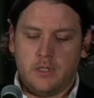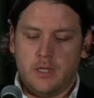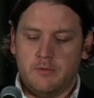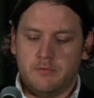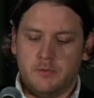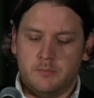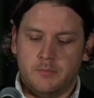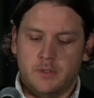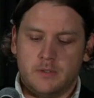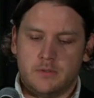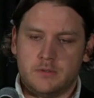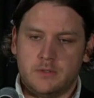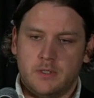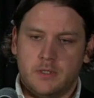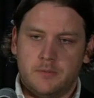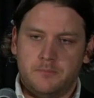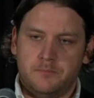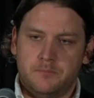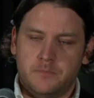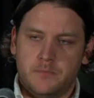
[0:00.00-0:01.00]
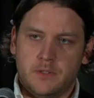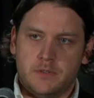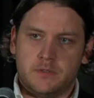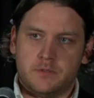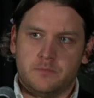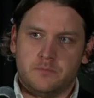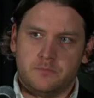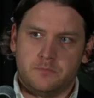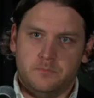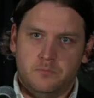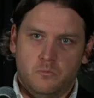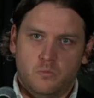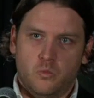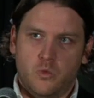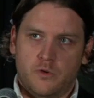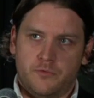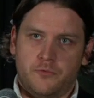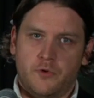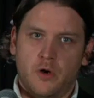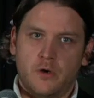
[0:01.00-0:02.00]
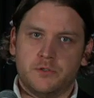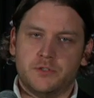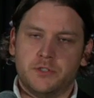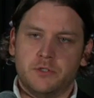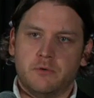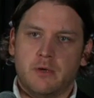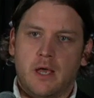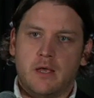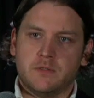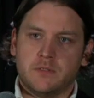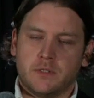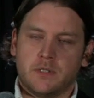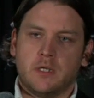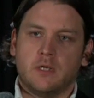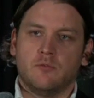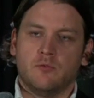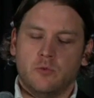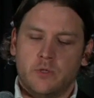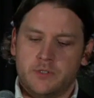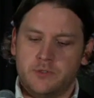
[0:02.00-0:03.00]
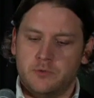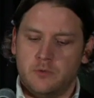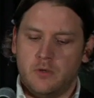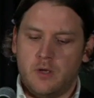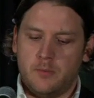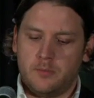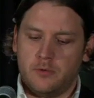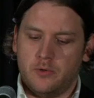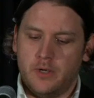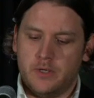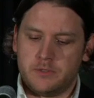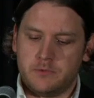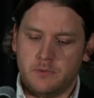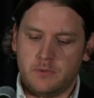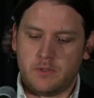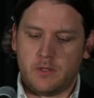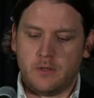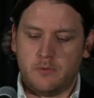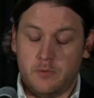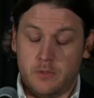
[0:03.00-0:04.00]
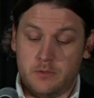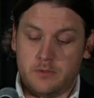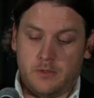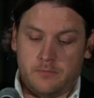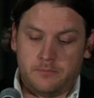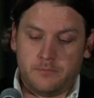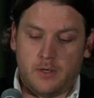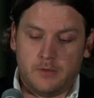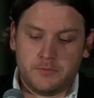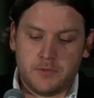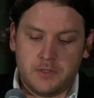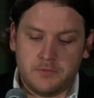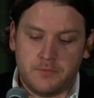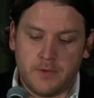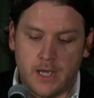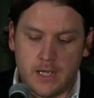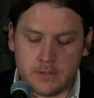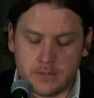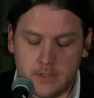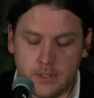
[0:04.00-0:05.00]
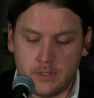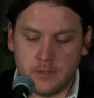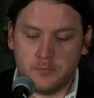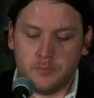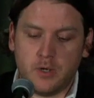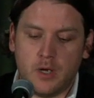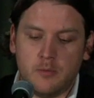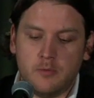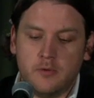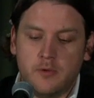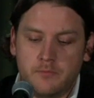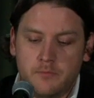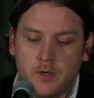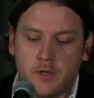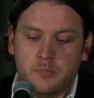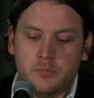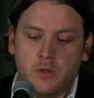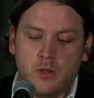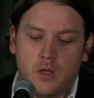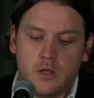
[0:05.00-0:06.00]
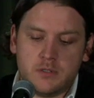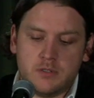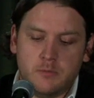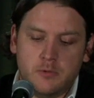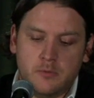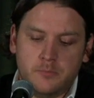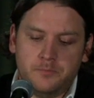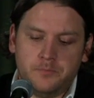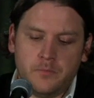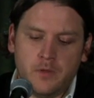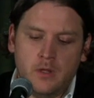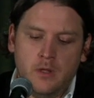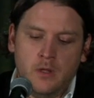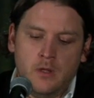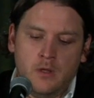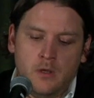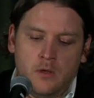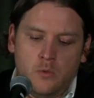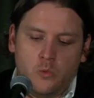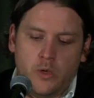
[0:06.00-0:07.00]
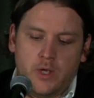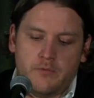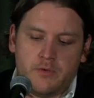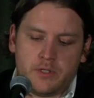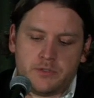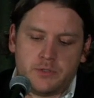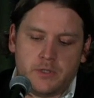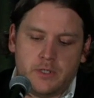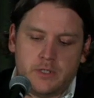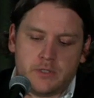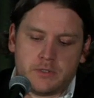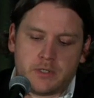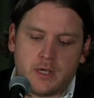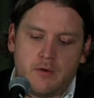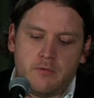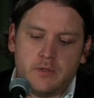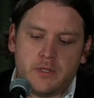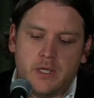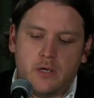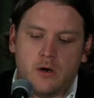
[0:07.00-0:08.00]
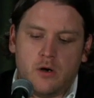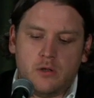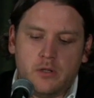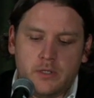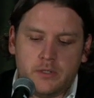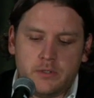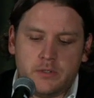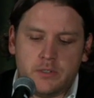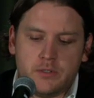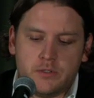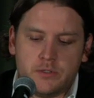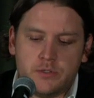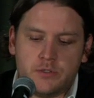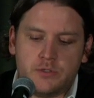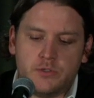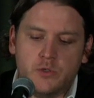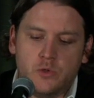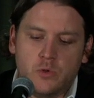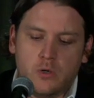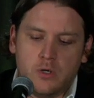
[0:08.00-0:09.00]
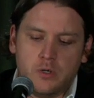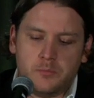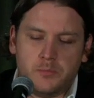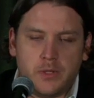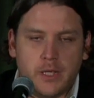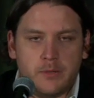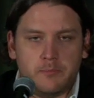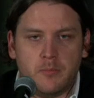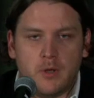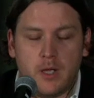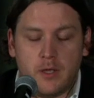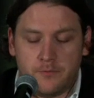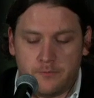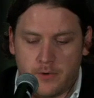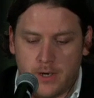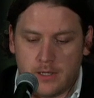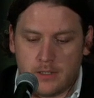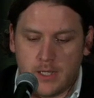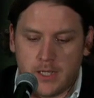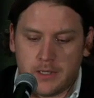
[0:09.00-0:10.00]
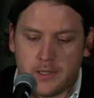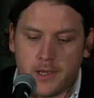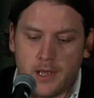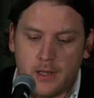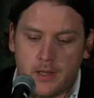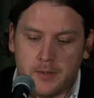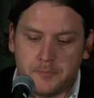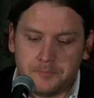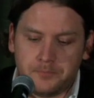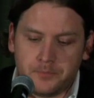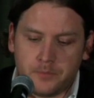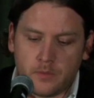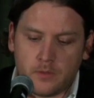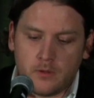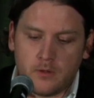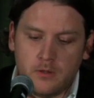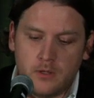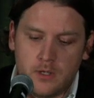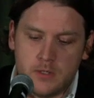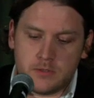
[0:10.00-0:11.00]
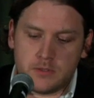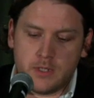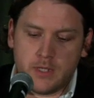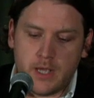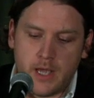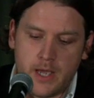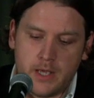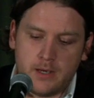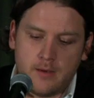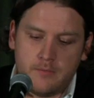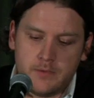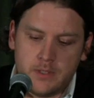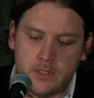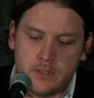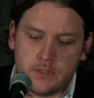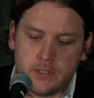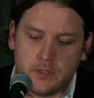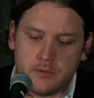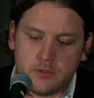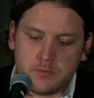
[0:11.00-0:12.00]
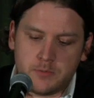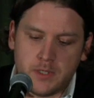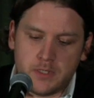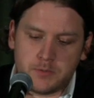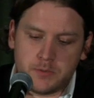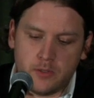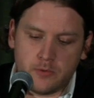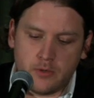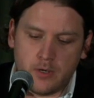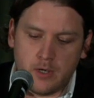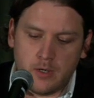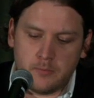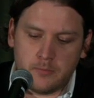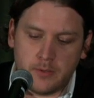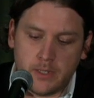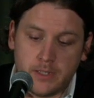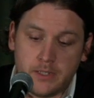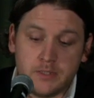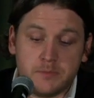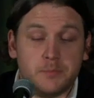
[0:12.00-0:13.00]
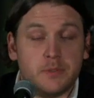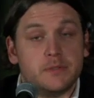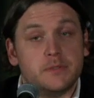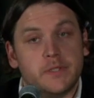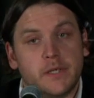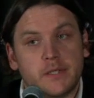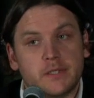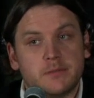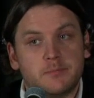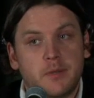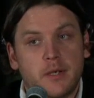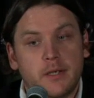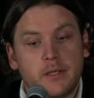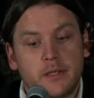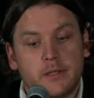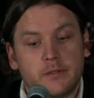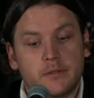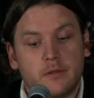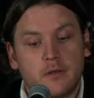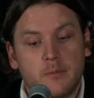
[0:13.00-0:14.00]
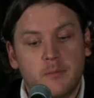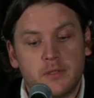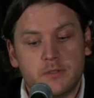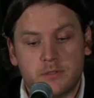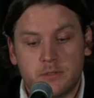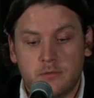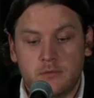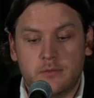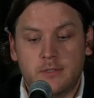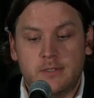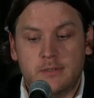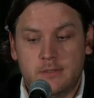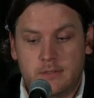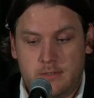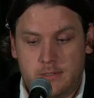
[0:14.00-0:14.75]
but it's referred to as a kind of ritual operation, which I find fascinating and very plausible. We eventually discover that Arlington Stewart, played by Frank Langella, is the head of the secret space program, and he's possessed by an interdimensional entity.